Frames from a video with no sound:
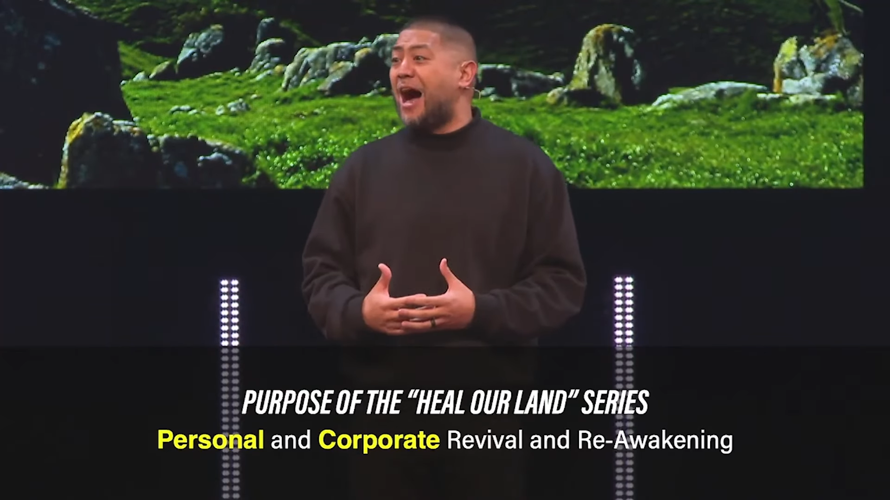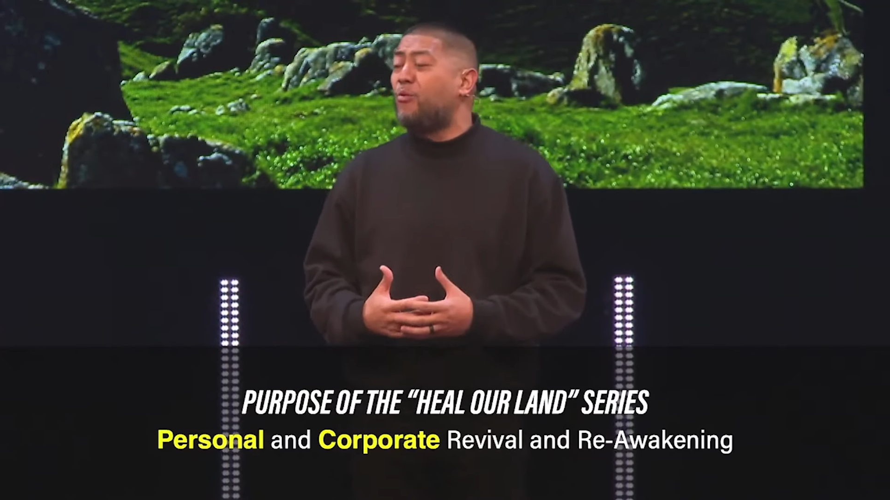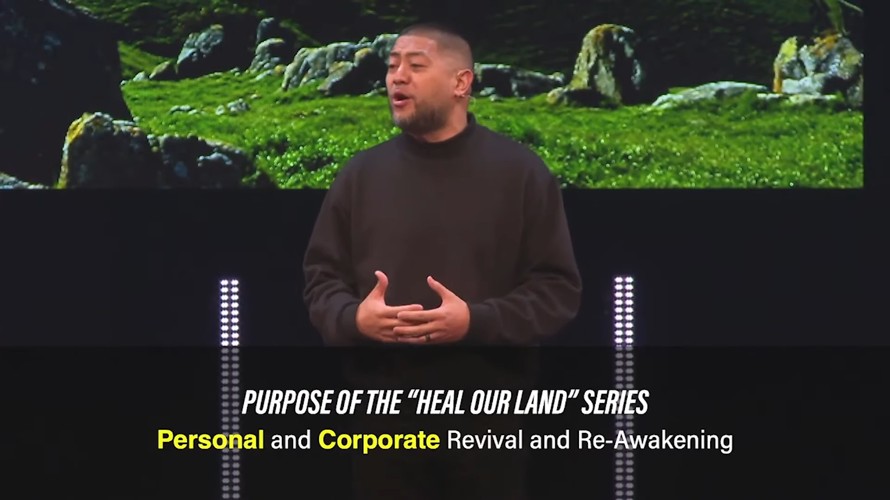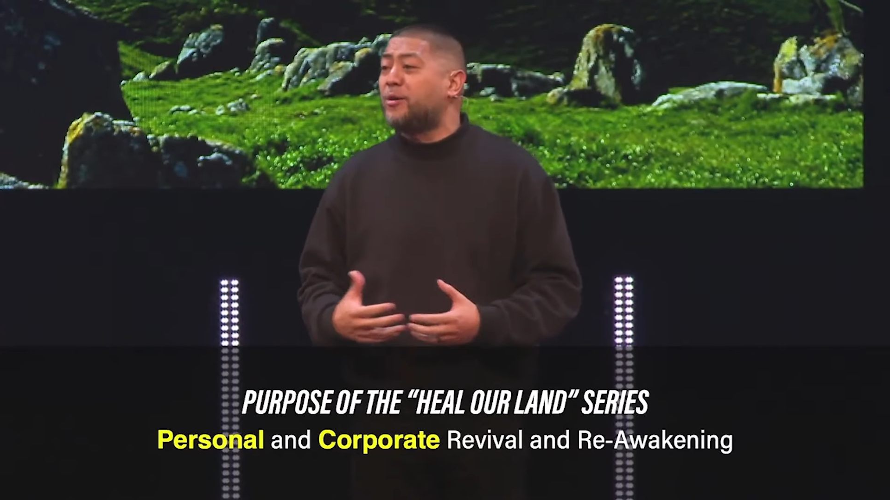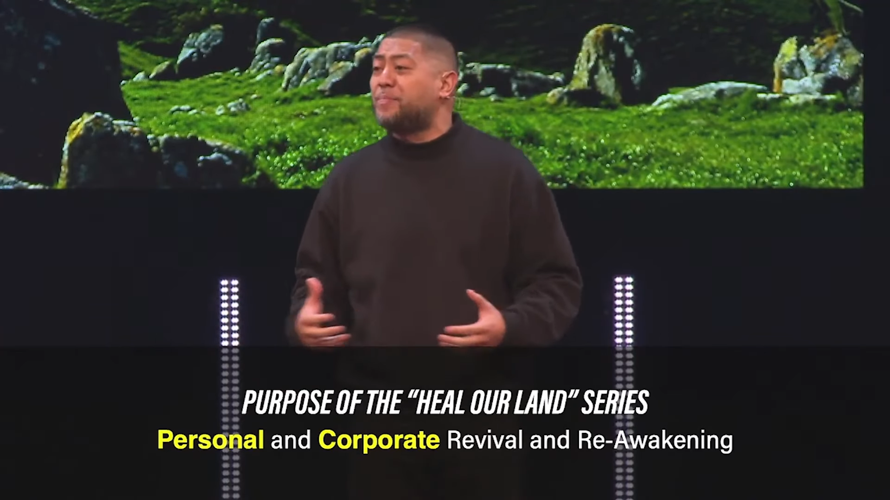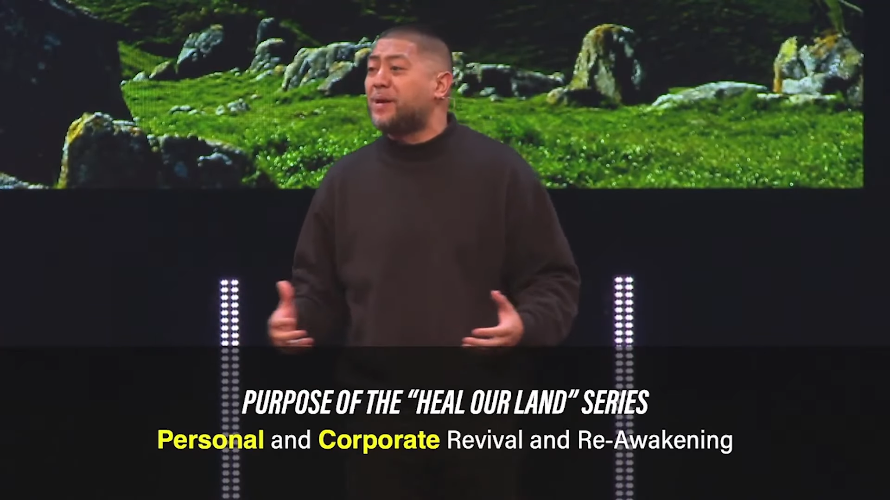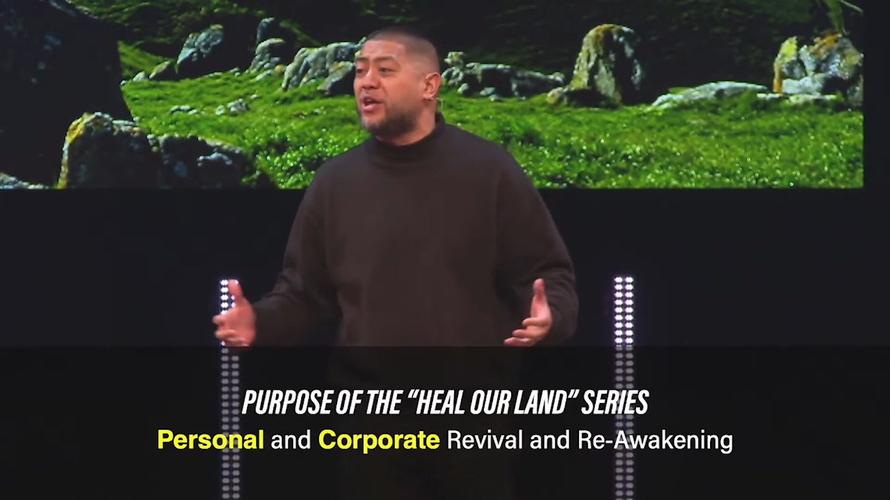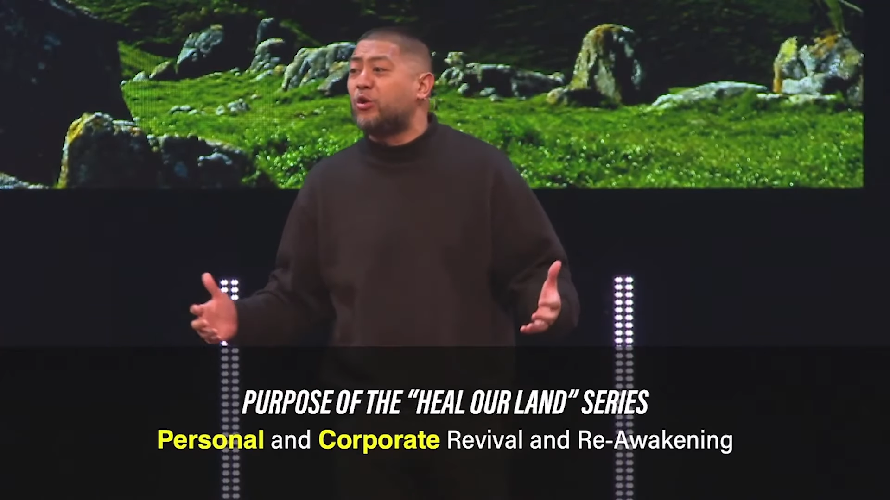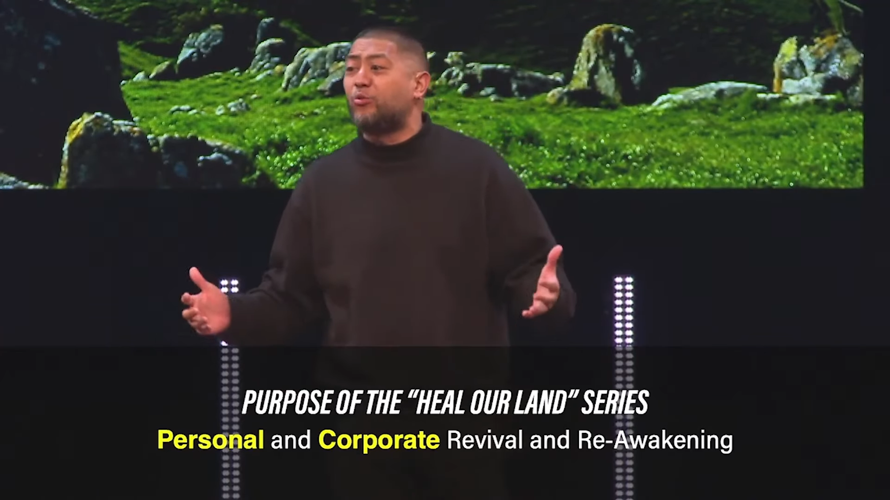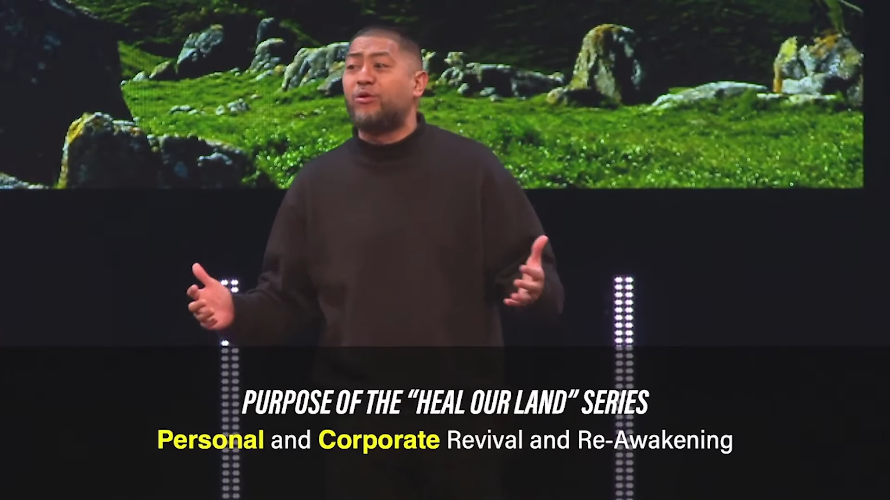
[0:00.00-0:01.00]
I want to
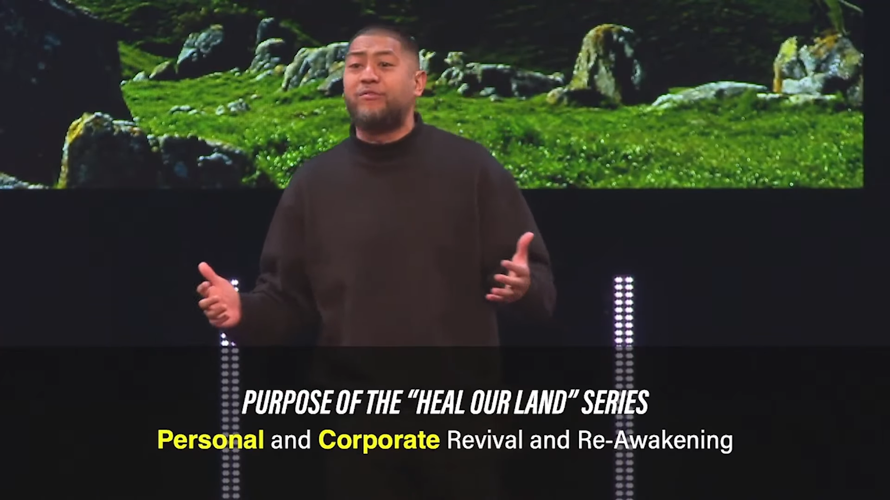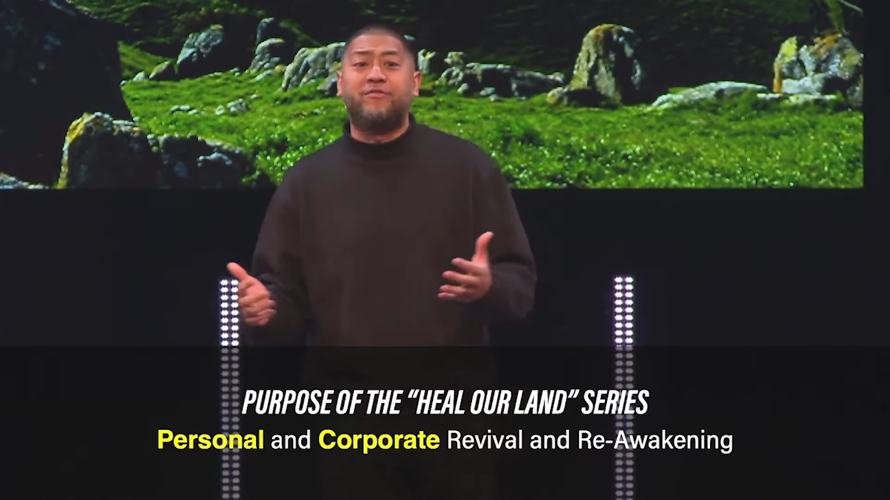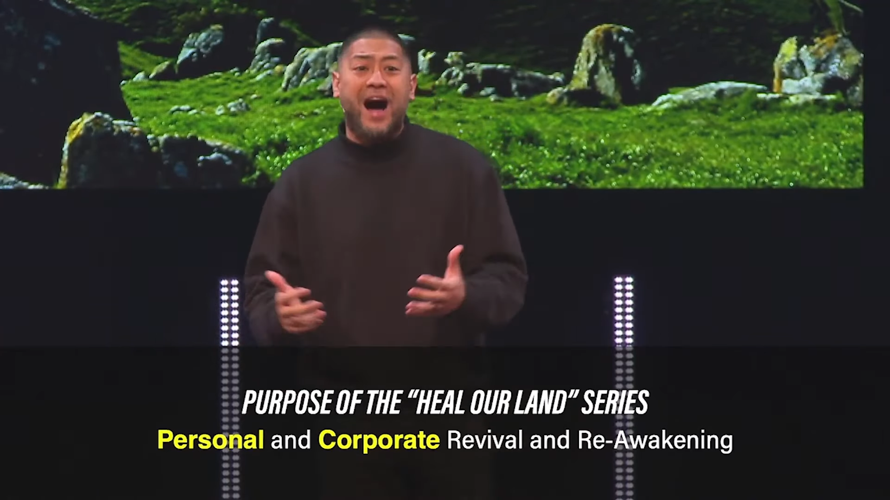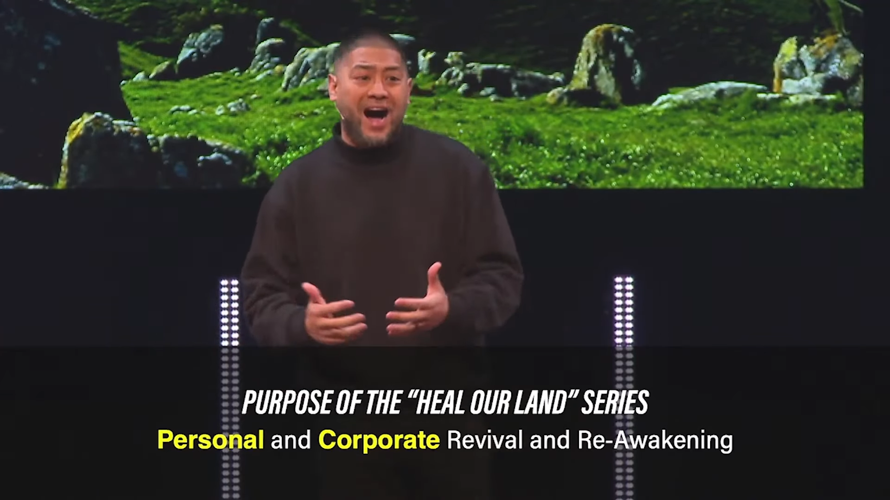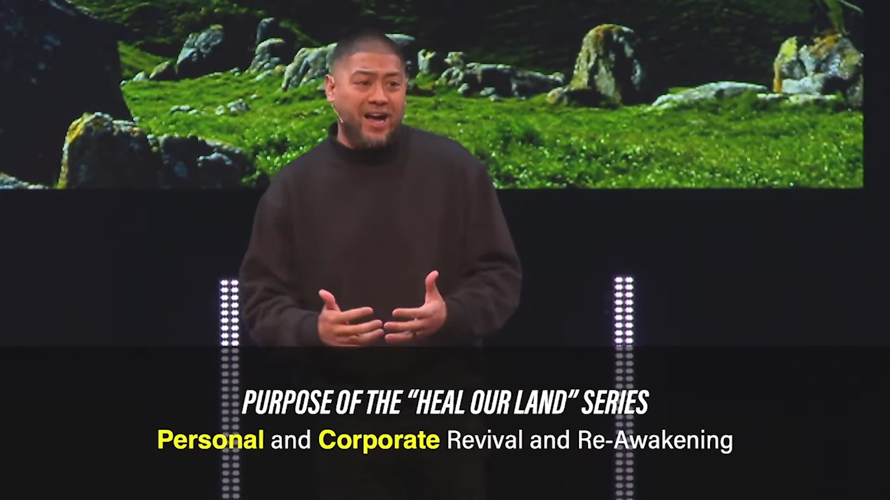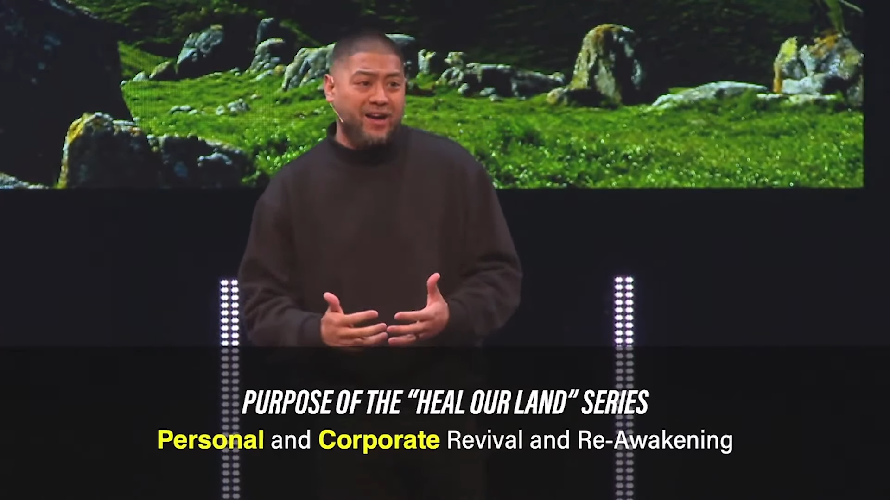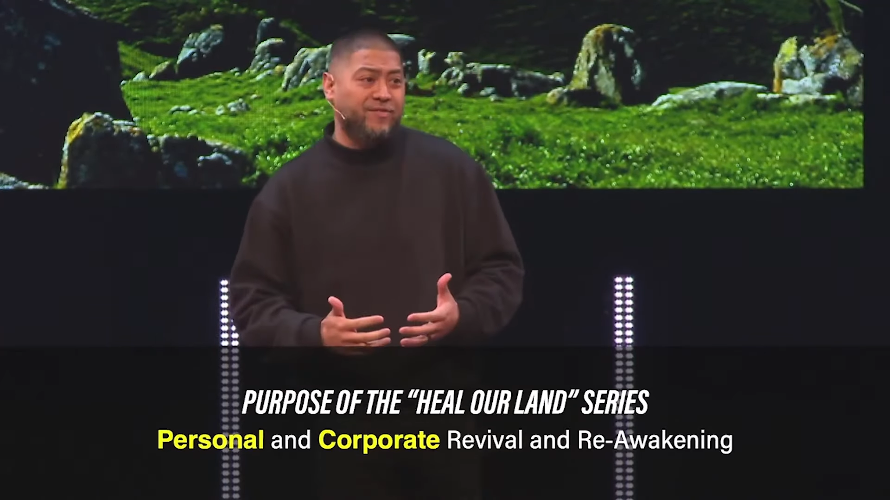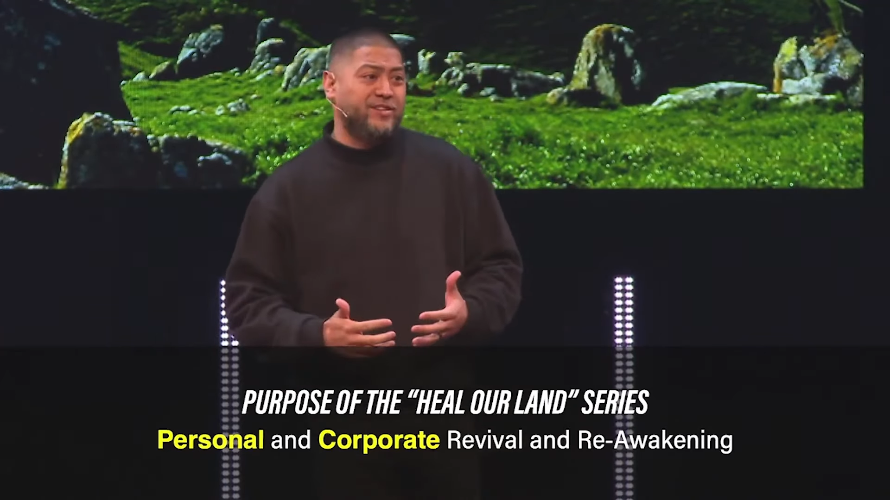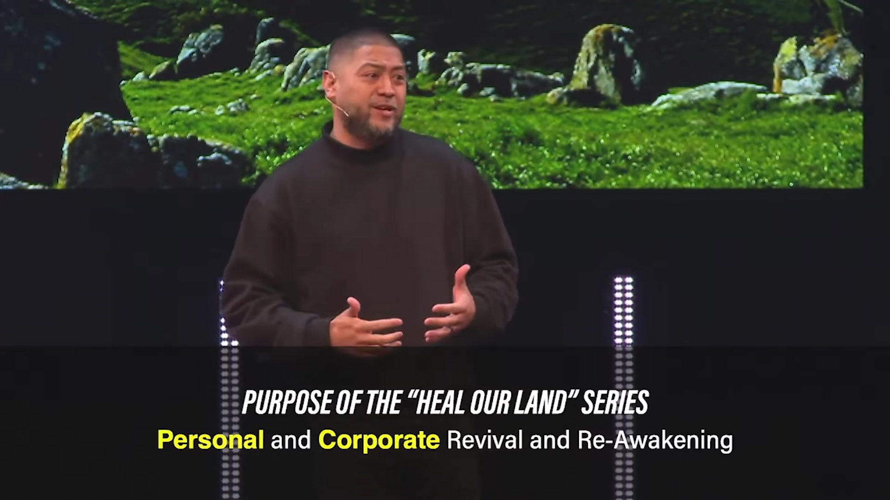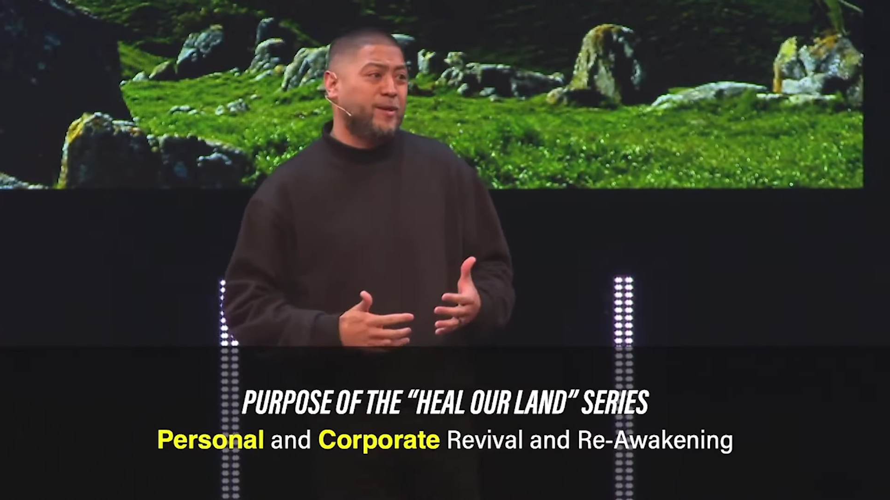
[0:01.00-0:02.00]
be
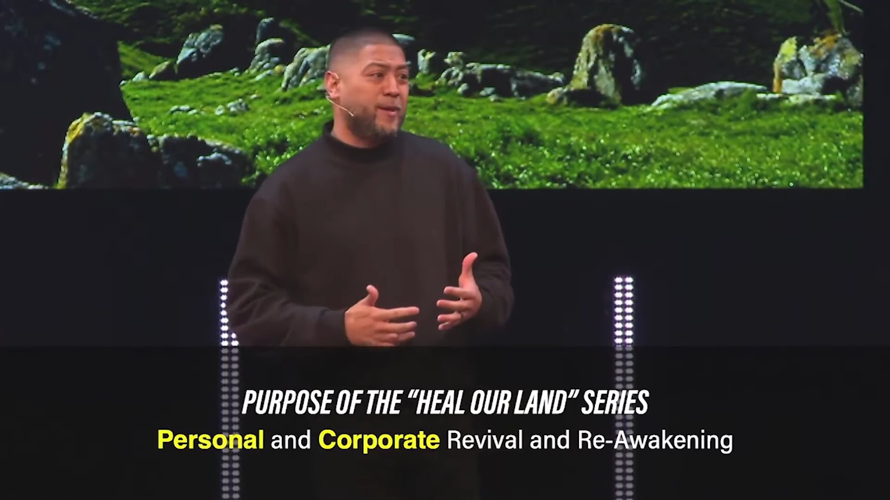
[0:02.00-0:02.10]
revived.